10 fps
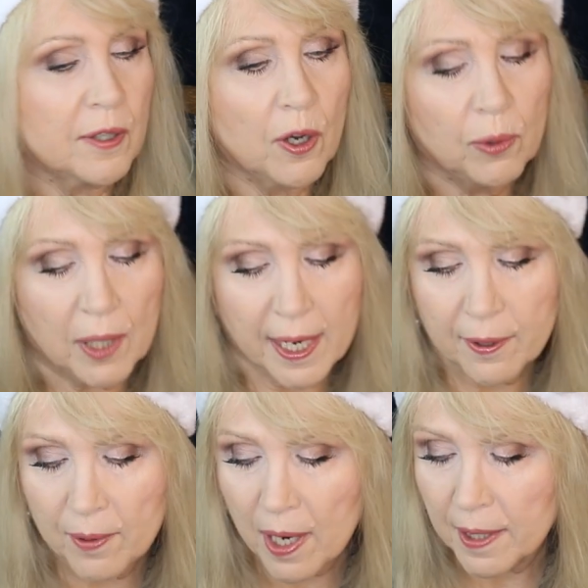go
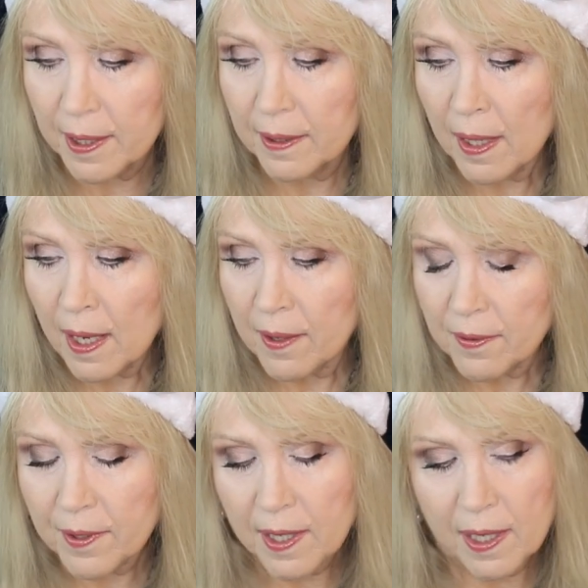lighter on it.
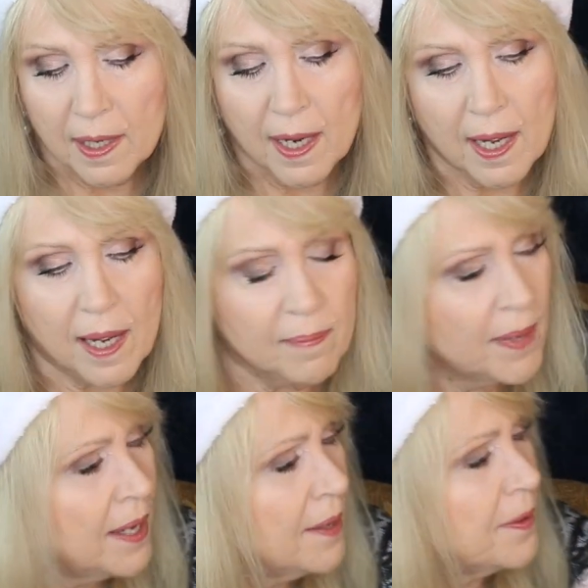The
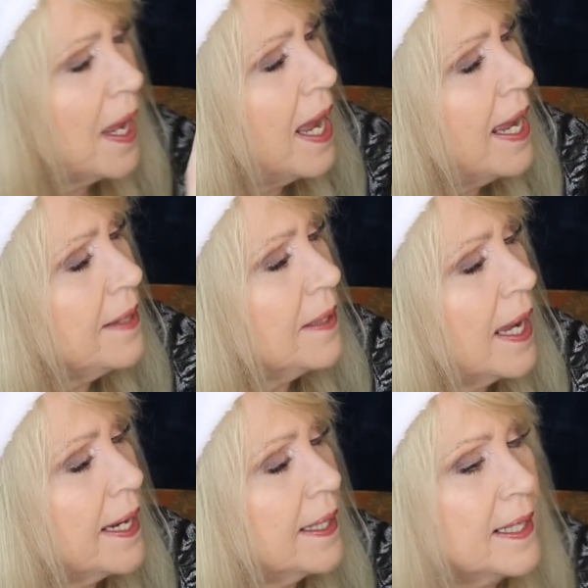
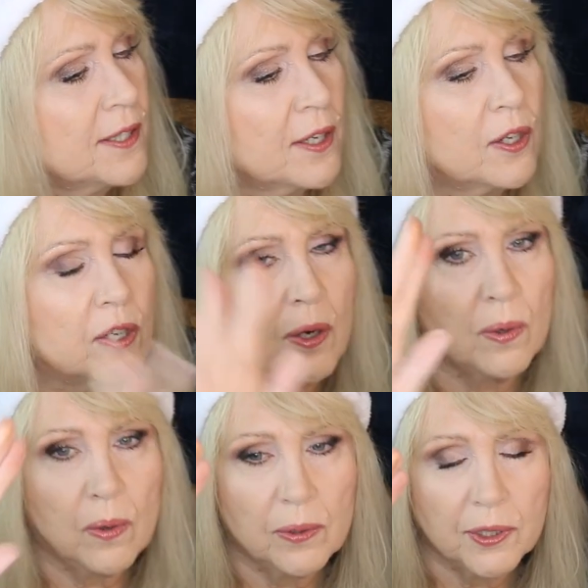highlight is a
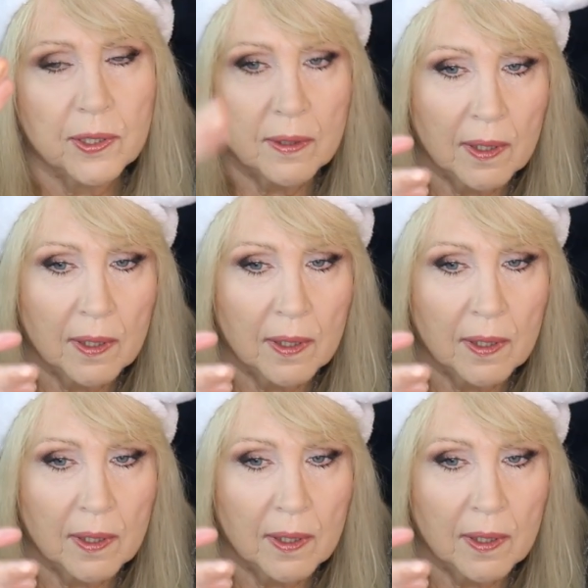gold,